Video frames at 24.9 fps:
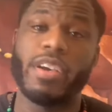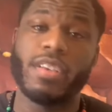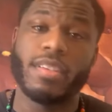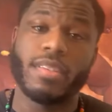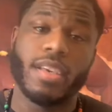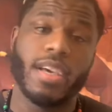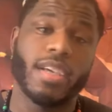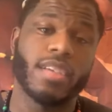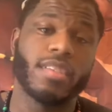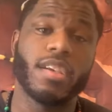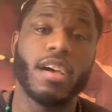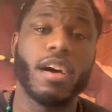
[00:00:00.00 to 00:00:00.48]

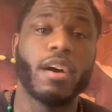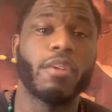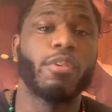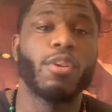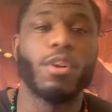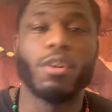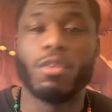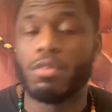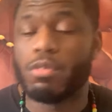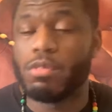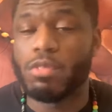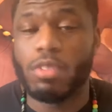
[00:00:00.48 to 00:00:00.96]
As y'all know,
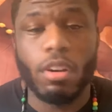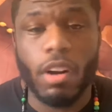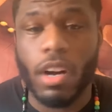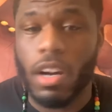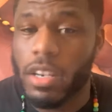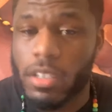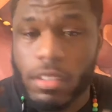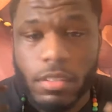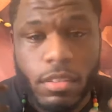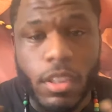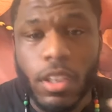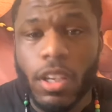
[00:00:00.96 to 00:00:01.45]
you know, I
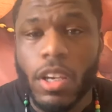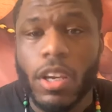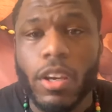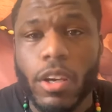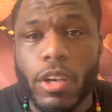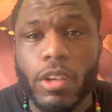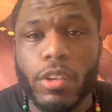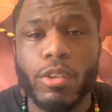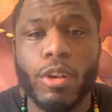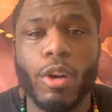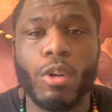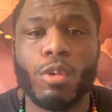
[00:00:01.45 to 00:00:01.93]

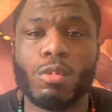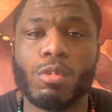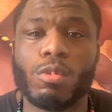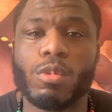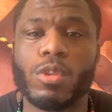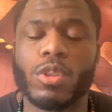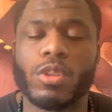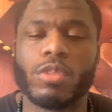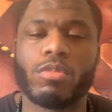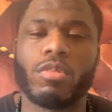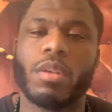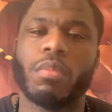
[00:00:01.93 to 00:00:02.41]
don't
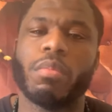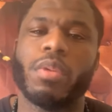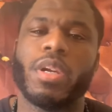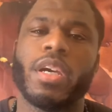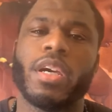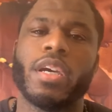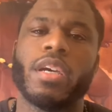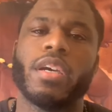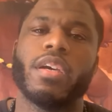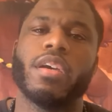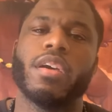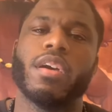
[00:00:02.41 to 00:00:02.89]

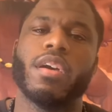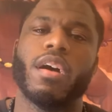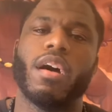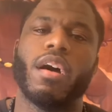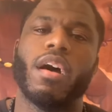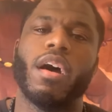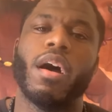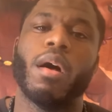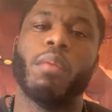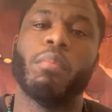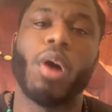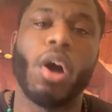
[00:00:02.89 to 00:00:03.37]
discriminate.
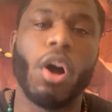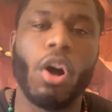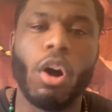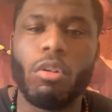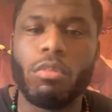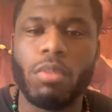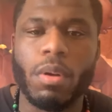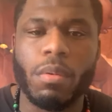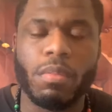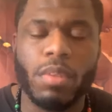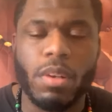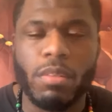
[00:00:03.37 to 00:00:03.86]
All
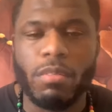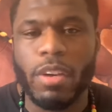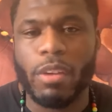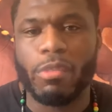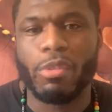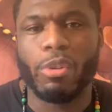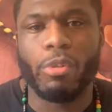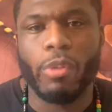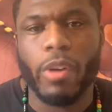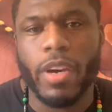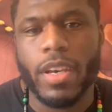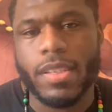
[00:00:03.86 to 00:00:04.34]
women of every
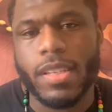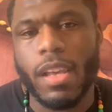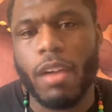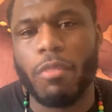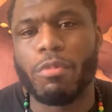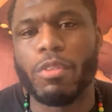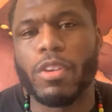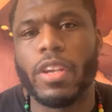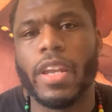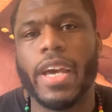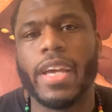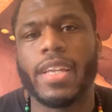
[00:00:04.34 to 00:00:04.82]
race. I
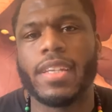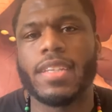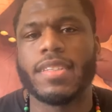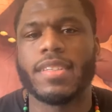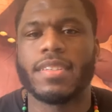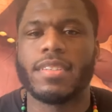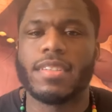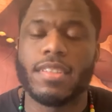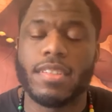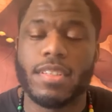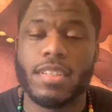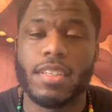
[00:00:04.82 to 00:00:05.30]
feel like this
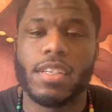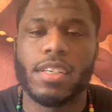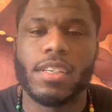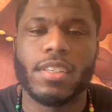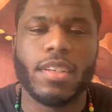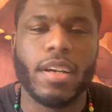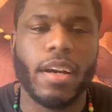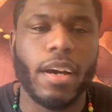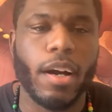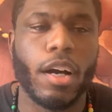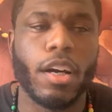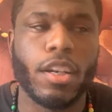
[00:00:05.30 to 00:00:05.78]
is
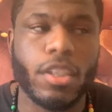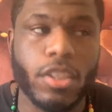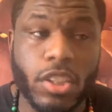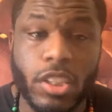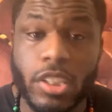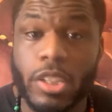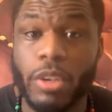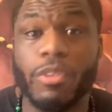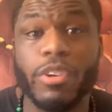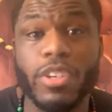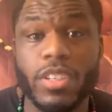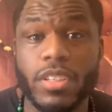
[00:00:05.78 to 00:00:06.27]
a
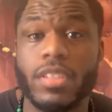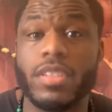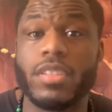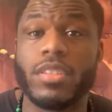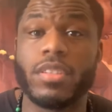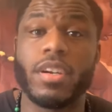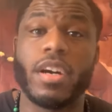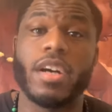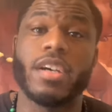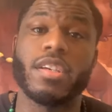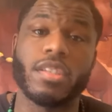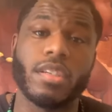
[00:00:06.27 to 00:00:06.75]
serious
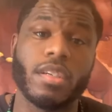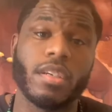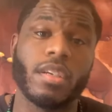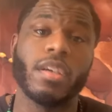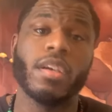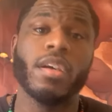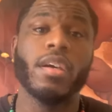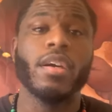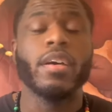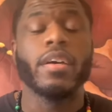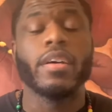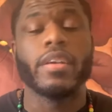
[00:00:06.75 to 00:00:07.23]
discussion
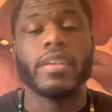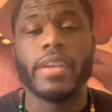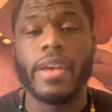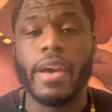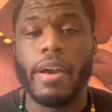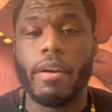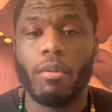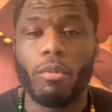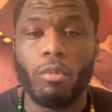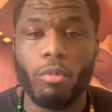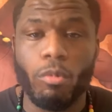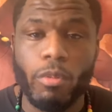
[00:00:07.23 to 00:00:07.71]

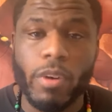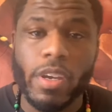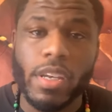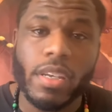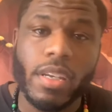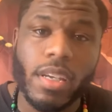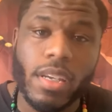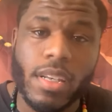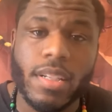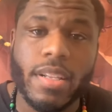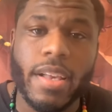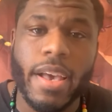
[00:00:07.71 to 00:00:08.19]
that we
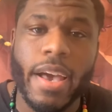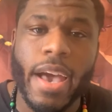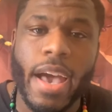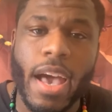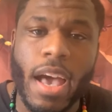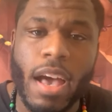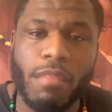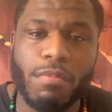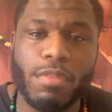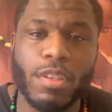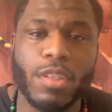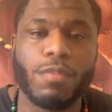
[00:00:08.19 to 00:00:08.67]
need to
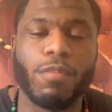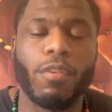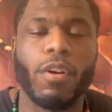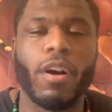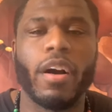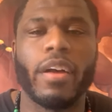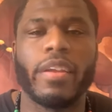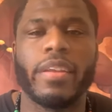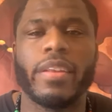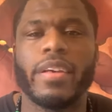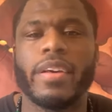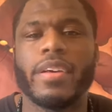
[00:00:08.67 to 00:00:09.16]
have as far
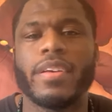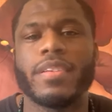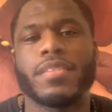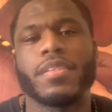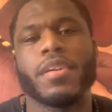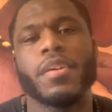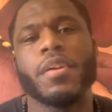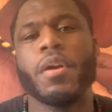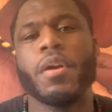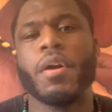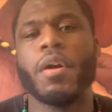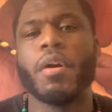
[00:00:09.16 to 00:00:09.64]
as
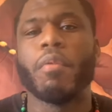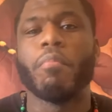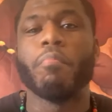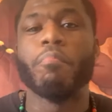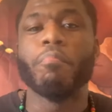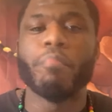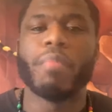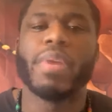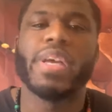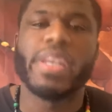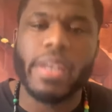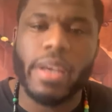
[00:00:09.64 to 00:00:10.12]

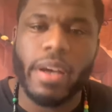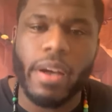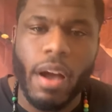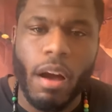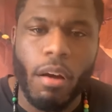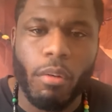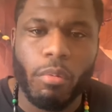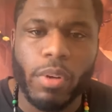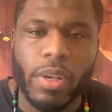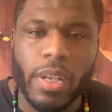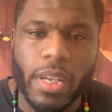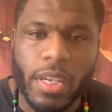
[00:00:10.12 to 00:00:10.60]
men and our
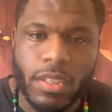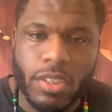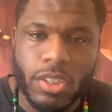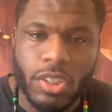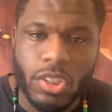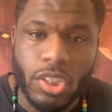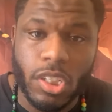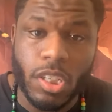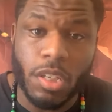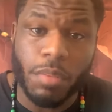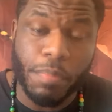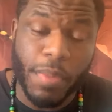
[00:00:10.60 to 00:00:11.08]

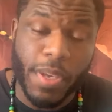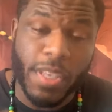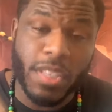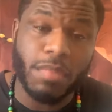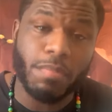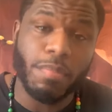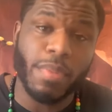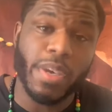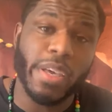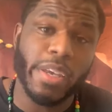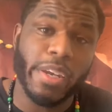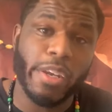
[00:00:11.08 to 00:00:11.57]
relationship as
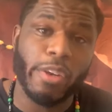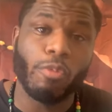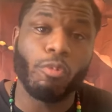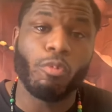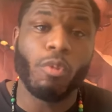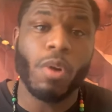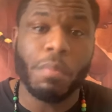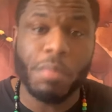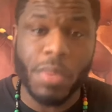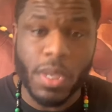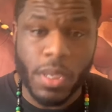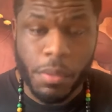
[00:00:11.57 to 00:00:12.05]
men and
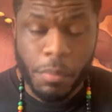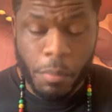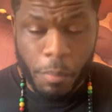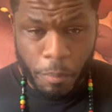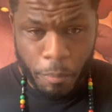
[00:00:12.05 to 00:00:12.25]
women.